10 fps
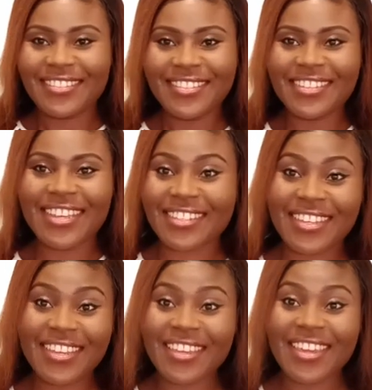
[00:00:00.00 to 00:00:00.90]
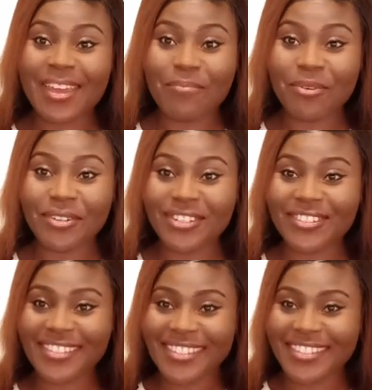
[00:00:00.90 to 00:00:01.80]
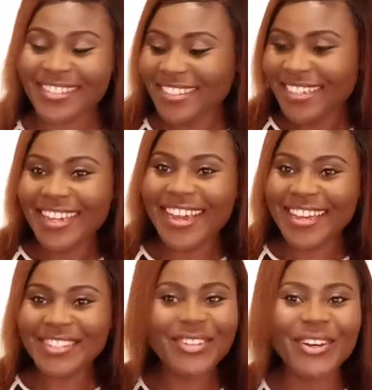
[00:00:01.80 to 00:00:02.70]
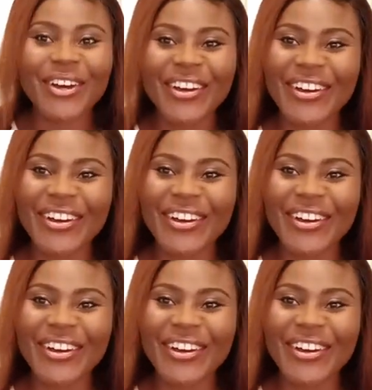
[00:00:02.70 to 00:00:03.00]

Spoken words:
their skincare products? Yeah, so